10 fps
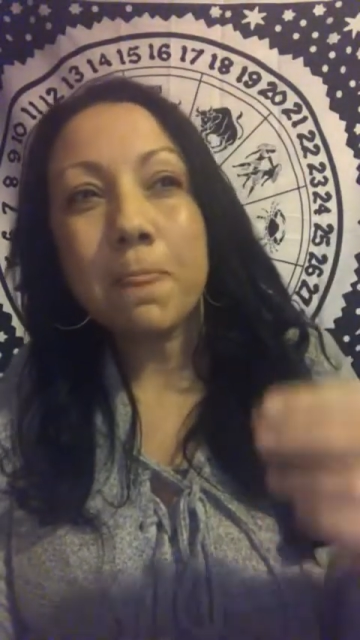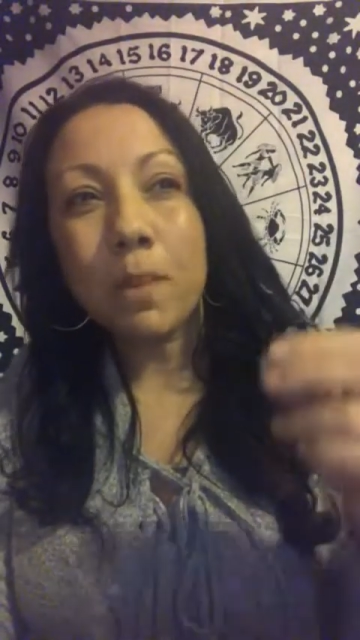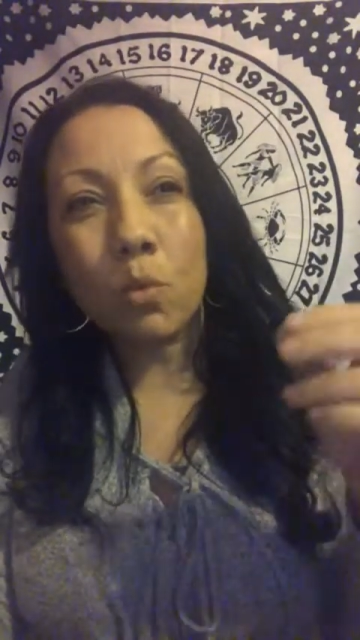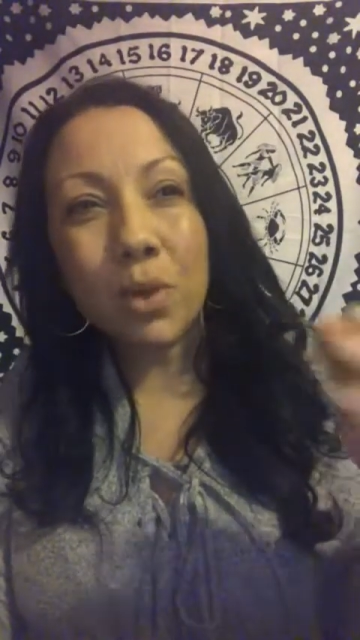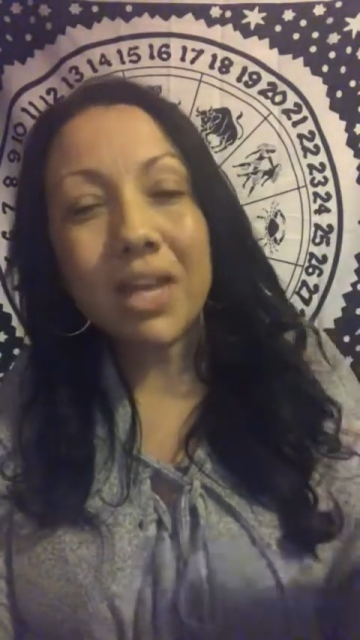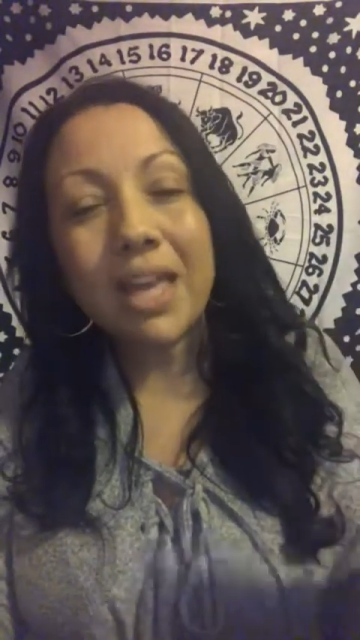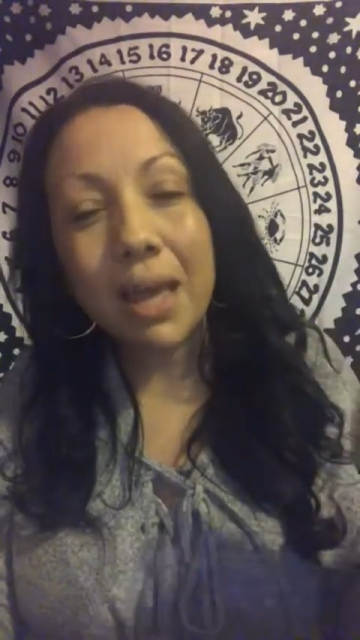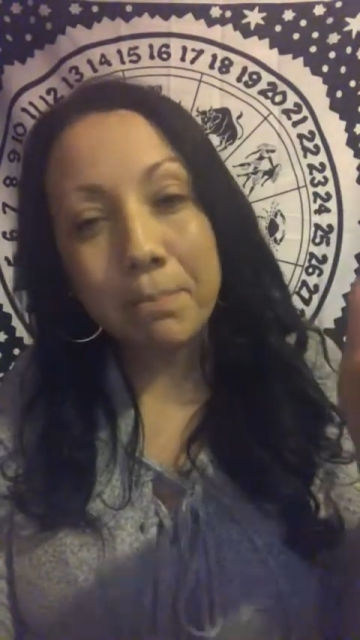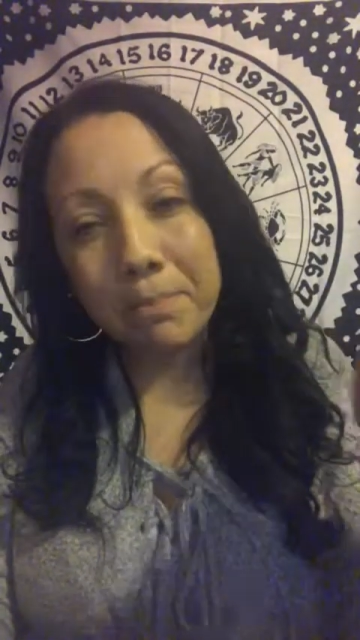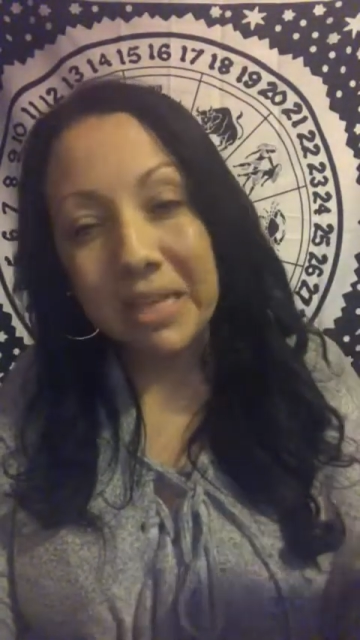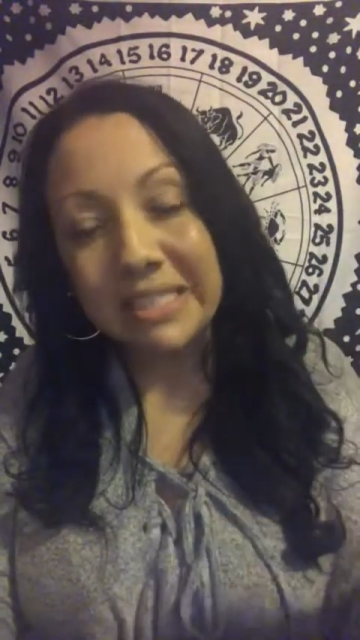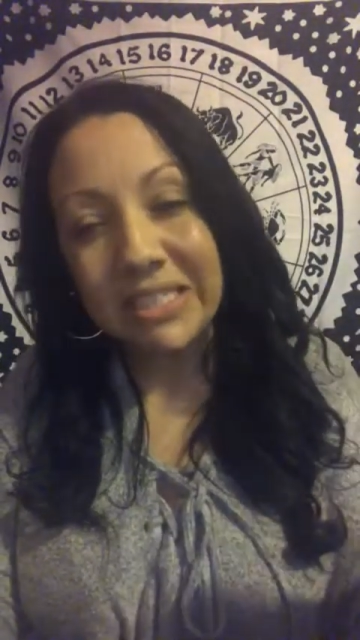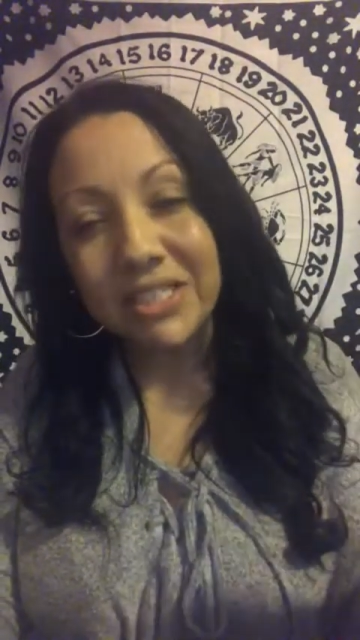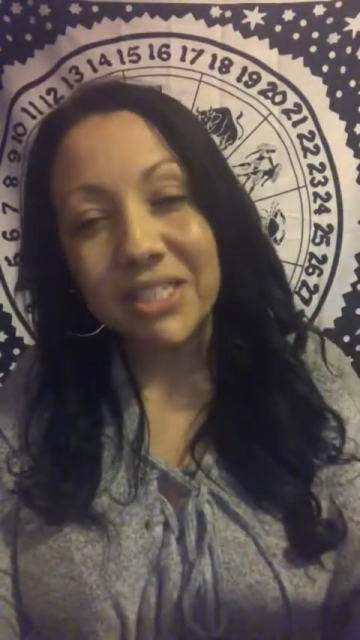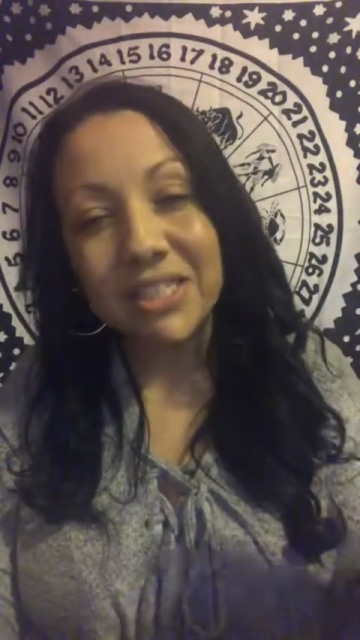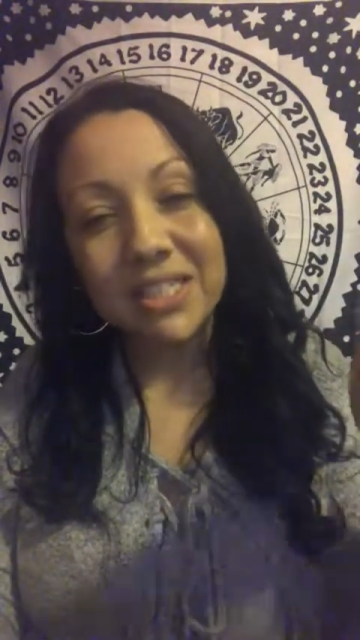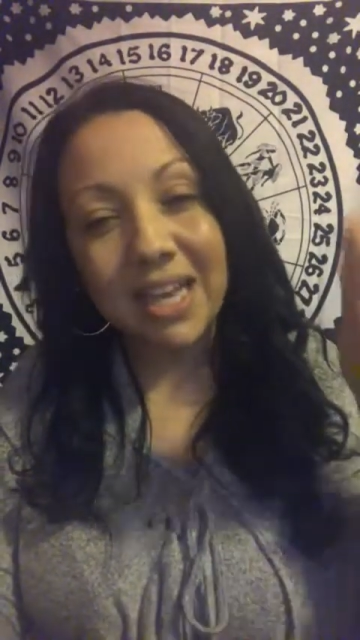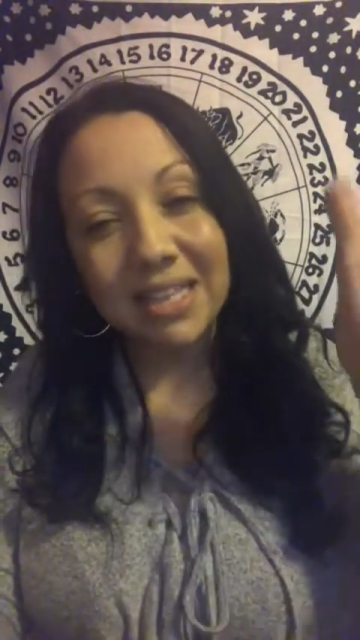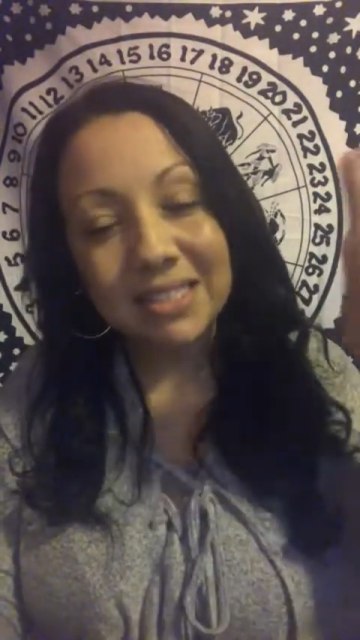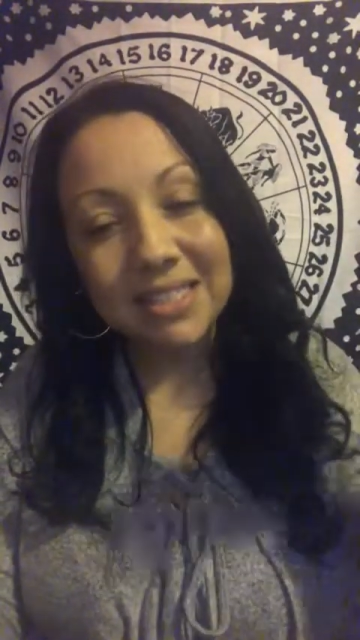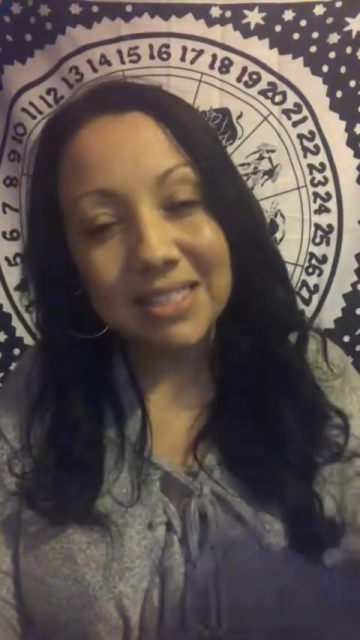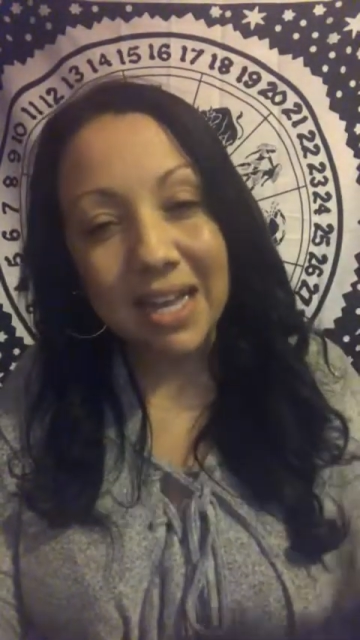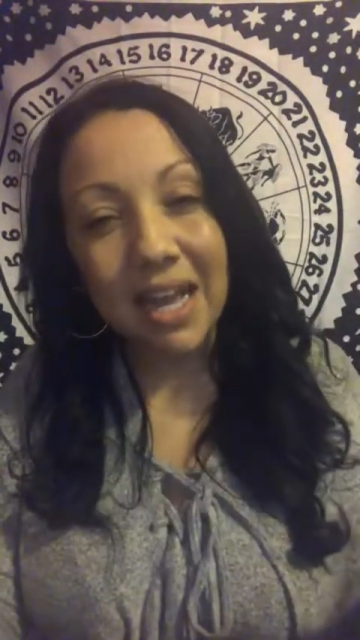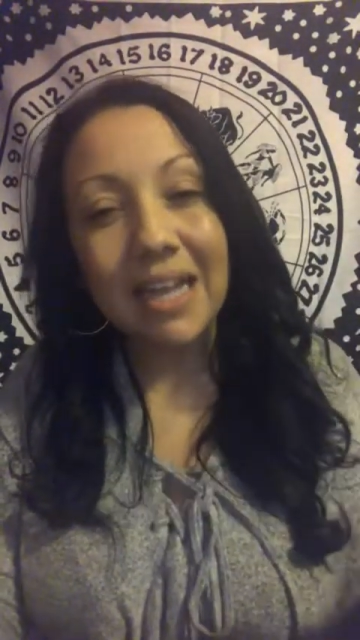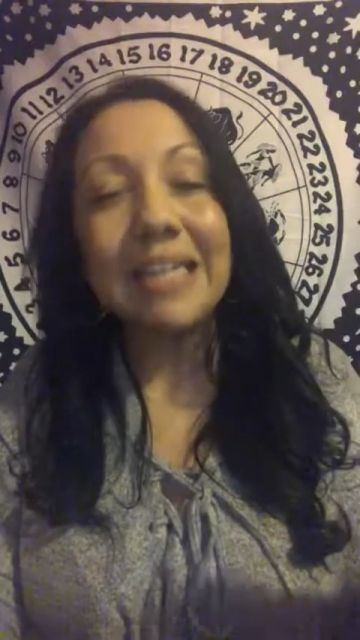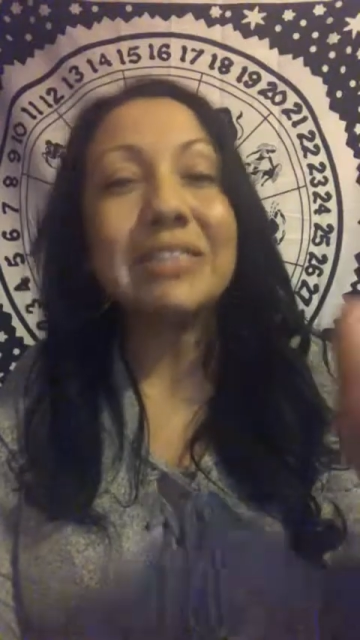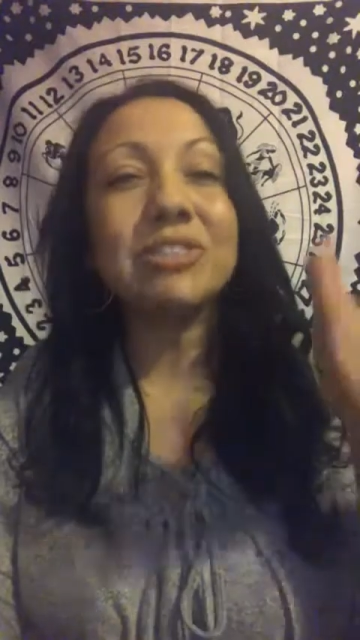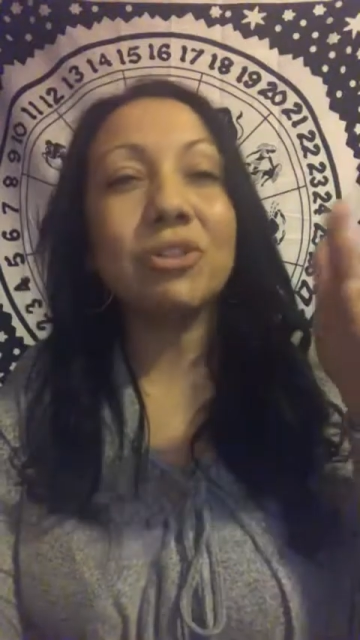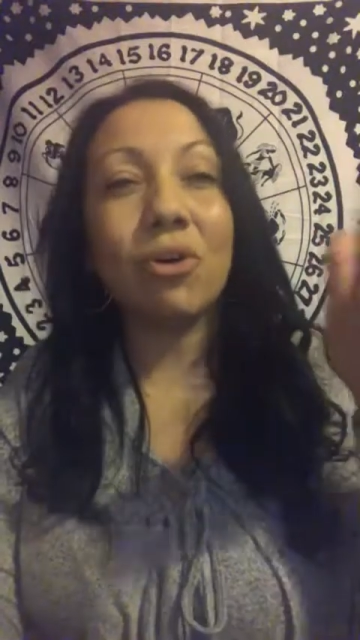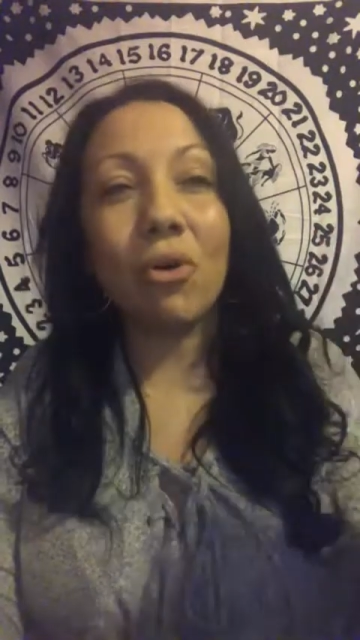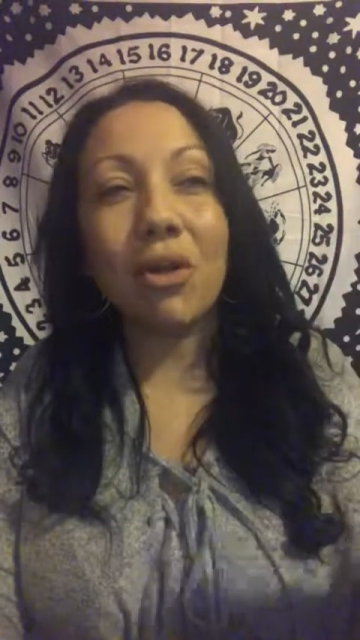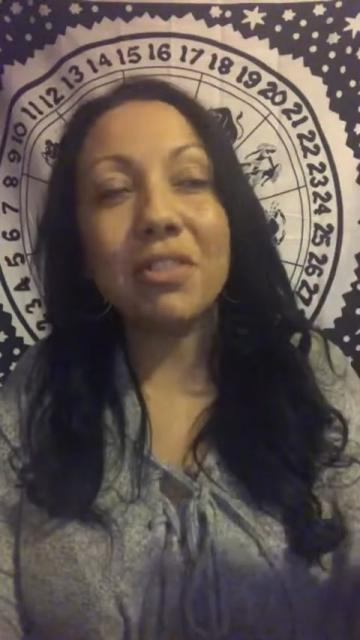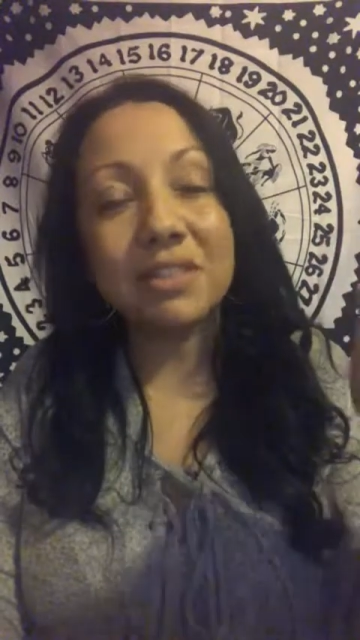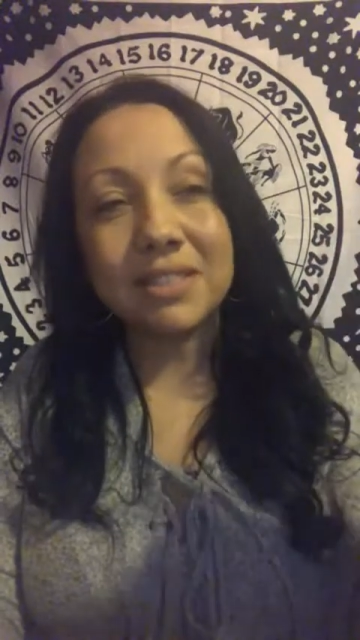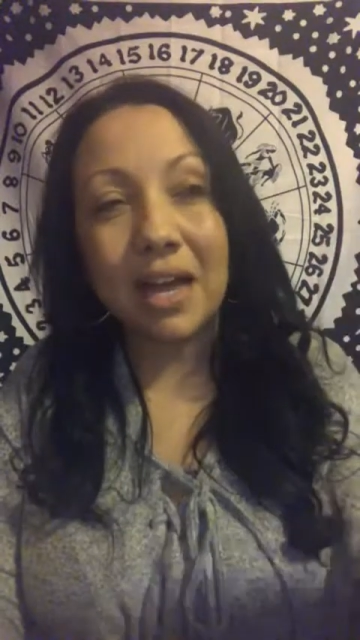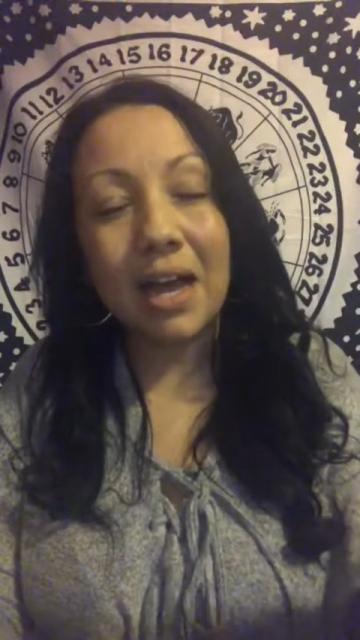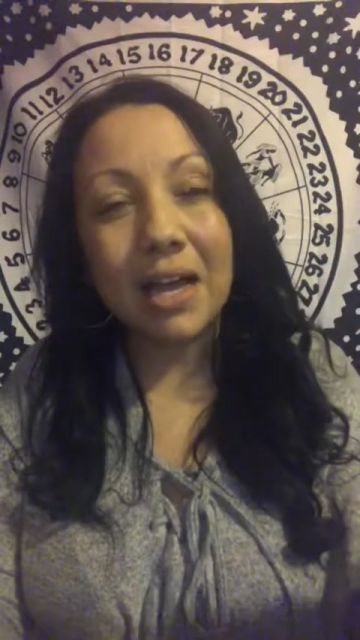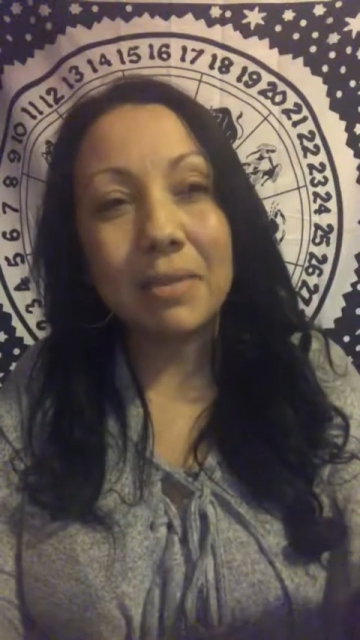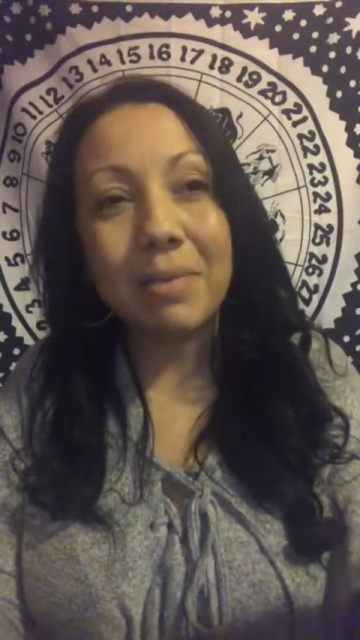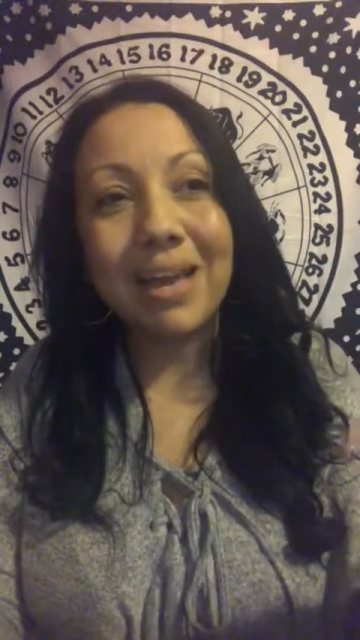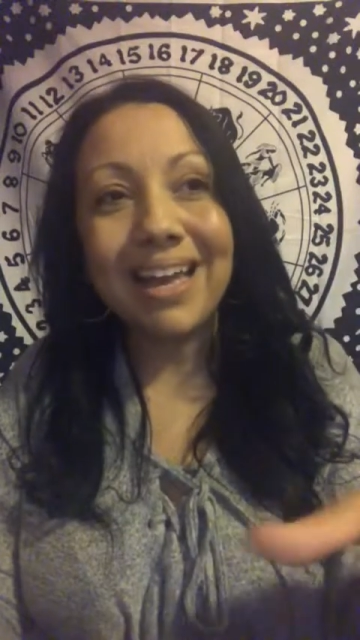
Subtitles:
We get messages and signs all the time.